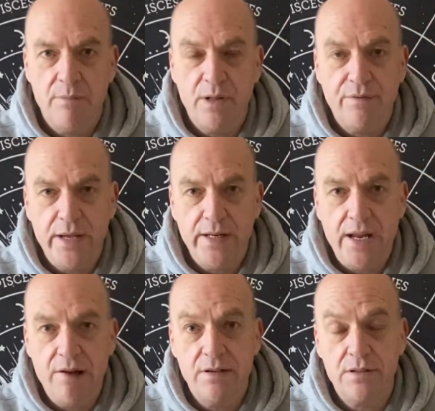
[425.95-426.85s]
But the feeling
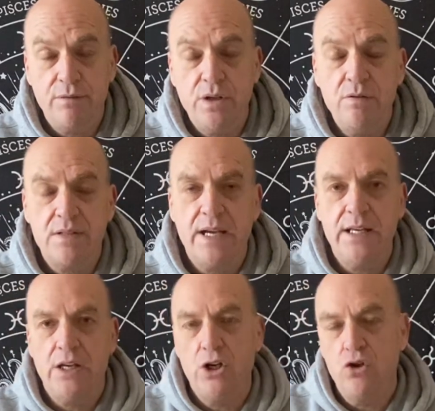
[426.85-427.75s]
here is of you
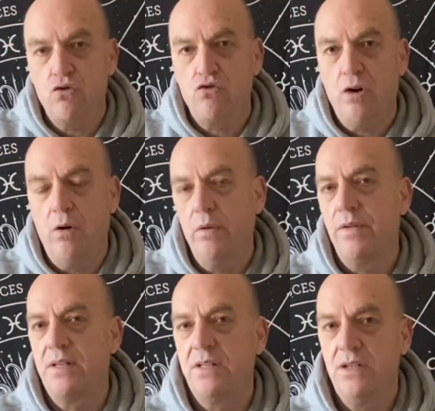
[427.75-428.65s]
taking control of
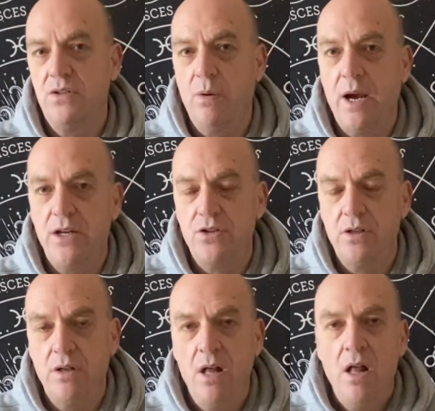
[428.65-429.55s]
the situation